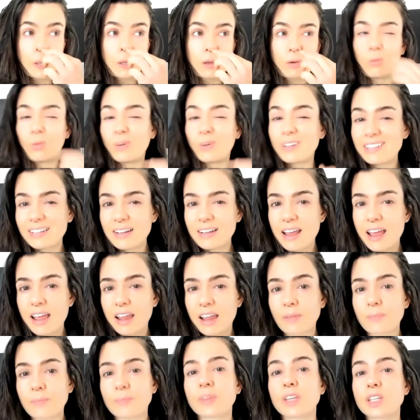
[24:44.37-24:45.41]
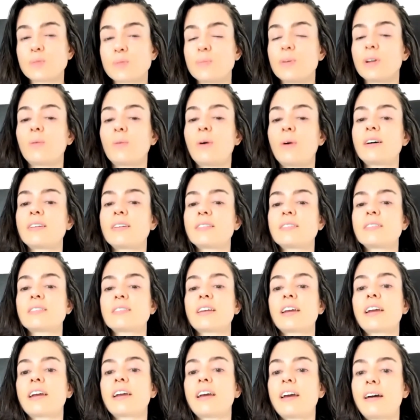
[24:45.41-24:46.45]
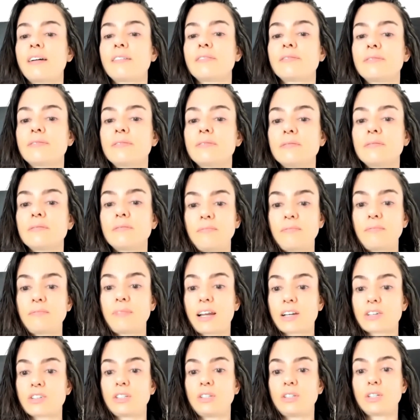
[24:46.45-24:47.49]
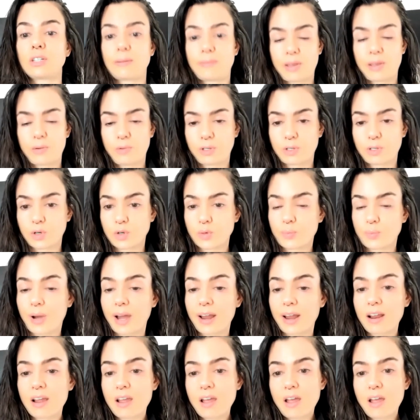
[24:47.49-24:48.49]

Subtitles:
once a day. It's been a while since I have actually looked up that research, but